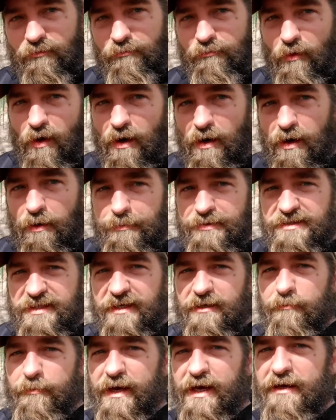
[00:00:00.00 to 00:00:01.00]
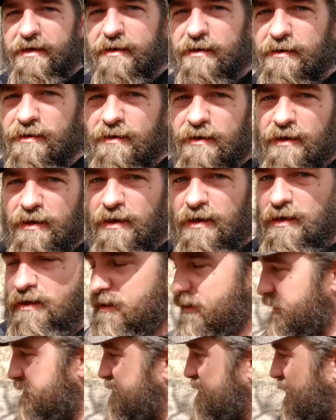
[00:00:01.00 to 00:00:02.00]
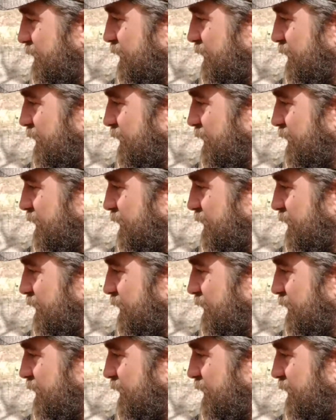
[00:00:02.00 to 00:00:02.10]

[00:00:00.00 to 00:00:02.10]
potato bed here, it